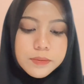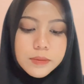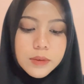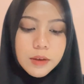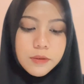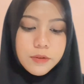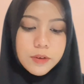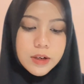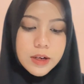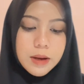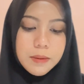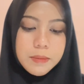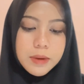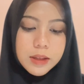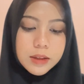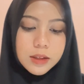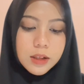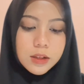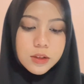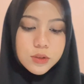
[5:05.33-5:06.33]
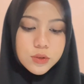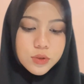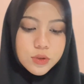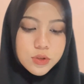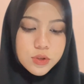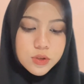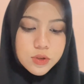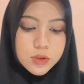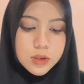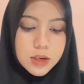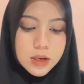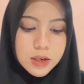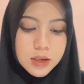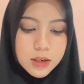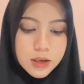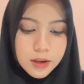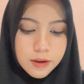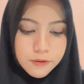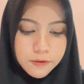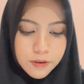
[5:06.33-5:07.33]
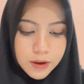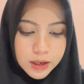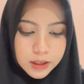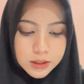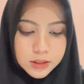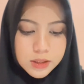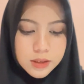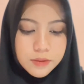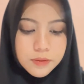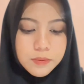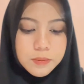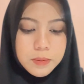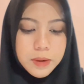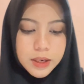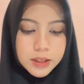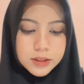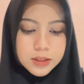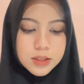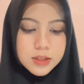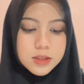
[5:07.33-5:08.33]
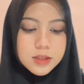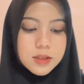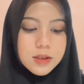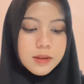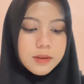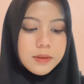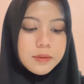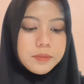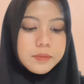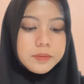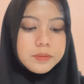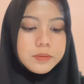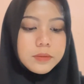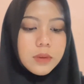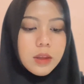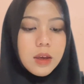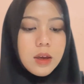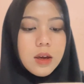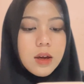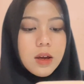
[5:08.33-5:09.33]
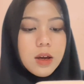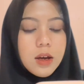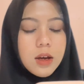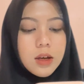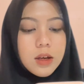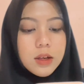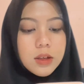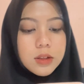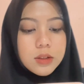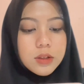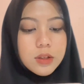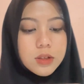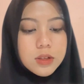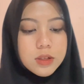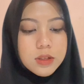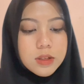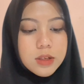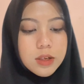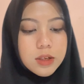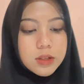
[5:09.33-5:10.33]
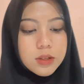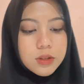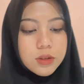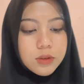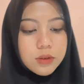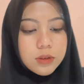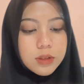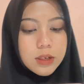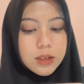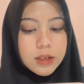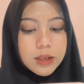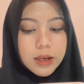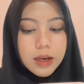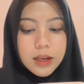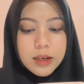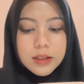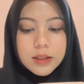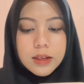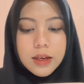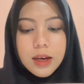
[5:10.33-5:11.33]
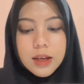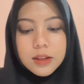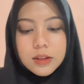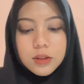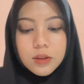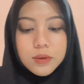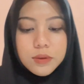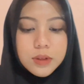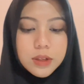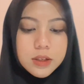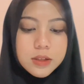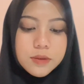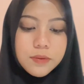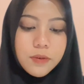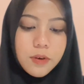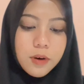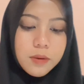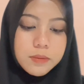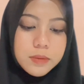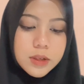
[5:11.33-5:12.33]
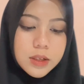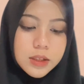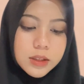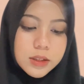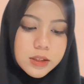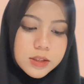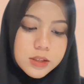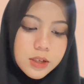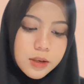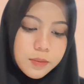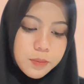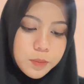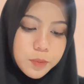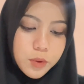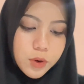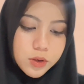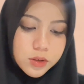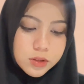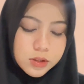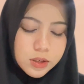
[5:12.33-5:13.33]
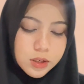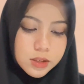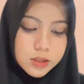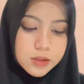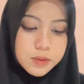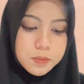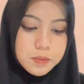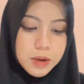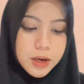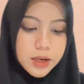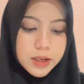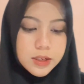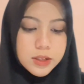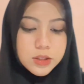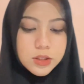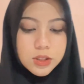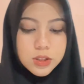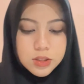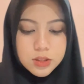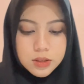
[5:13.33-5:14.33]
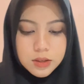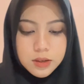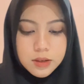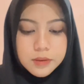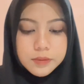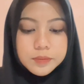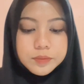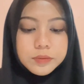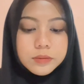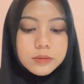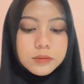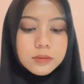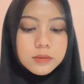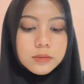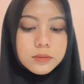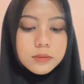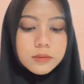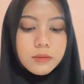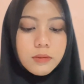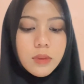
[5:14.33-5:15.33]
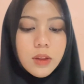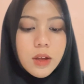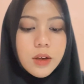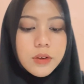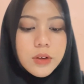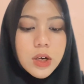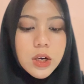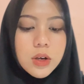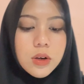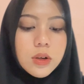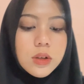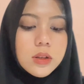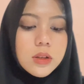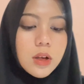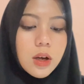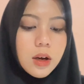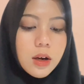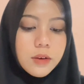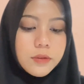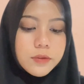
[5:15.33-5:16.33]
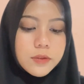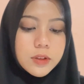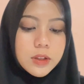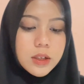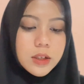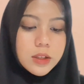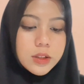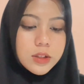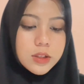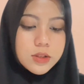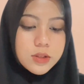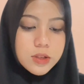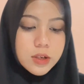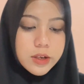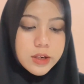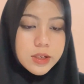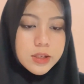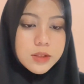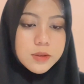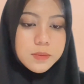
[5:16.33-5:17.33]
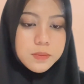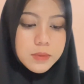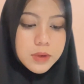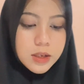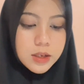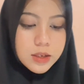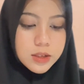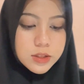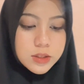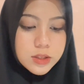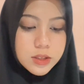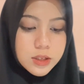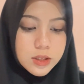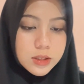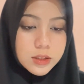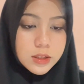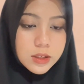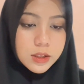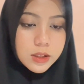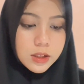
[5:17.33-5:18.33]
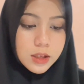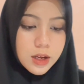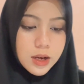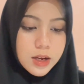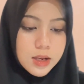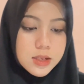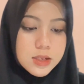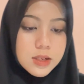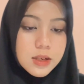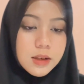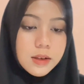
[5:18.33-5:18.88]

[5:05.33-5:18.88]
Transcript: fundamental to student effective practice. Thus, the student can get knowledge from the teaching process by the teacher. The role of the teacher is managing the class